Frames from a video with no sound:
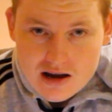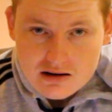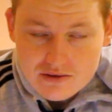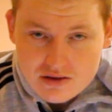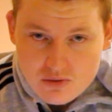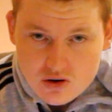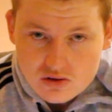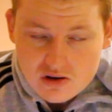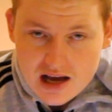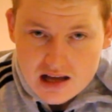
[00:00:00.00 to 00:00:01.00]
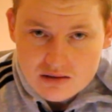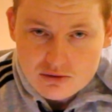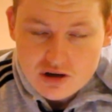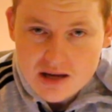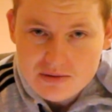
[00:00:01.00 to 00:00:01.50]
However, the more I look at it, the
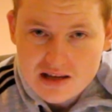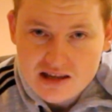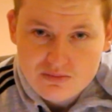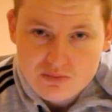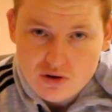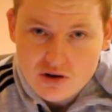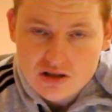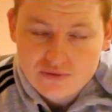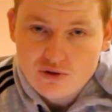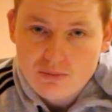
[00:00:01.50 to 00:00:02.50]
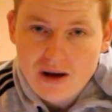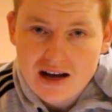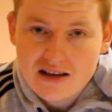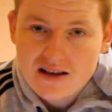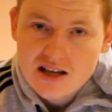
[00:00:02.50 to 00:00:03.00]
more I keep saying this Broncos
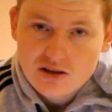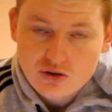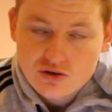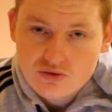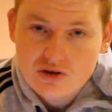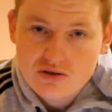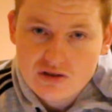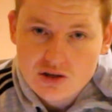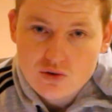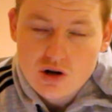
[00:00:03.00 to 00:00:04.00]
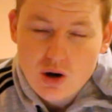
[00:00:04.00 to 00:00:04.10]
4-pack looks really, really good.